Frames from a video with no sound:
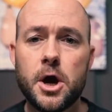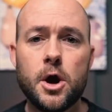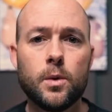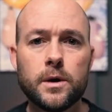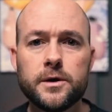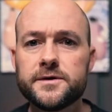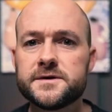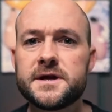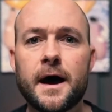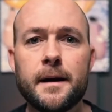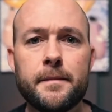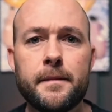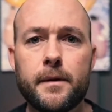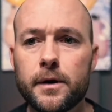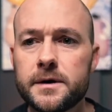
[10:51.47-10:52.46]
what are the
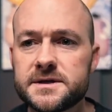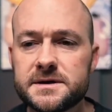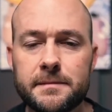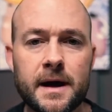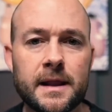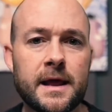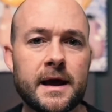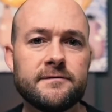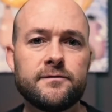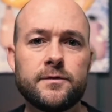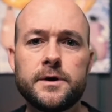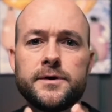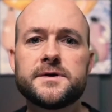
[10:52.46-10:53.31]
top hurts in my life, what are